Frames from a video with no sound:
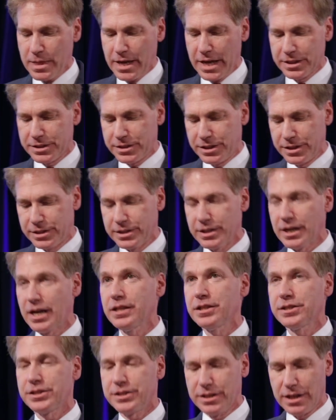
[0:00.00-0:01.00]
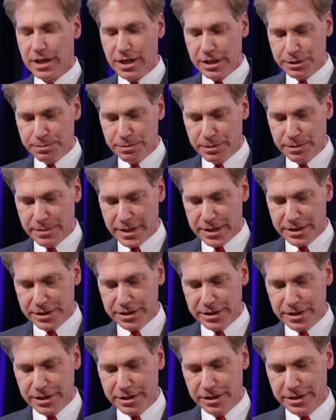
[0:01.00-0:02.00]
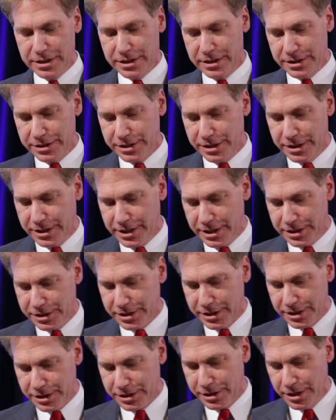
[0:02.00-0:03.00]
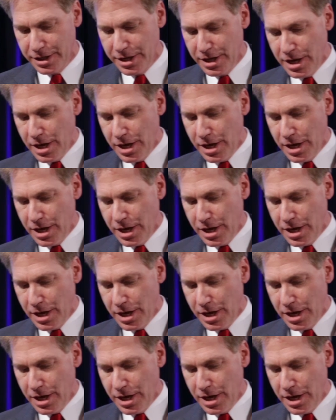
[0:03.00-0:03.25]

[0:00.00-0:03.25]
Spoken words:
anesthesiology, hospital medicine, clinical statistics,